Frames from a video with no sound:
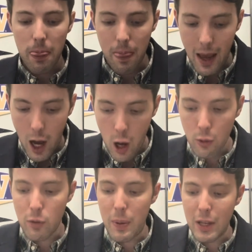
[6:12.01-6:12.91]
They
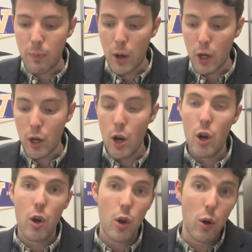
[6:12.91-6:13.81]
host Pittsburgh,
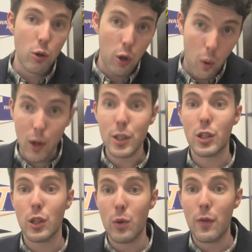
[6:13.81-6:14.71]
who torched
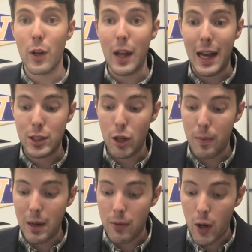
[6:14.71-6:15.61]
Louisville last year, beat
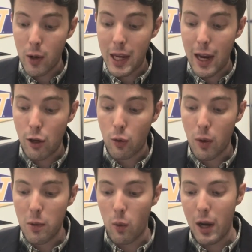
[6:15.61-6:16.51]
them
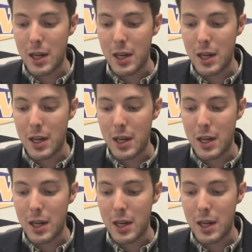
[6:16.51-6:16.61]
38-21.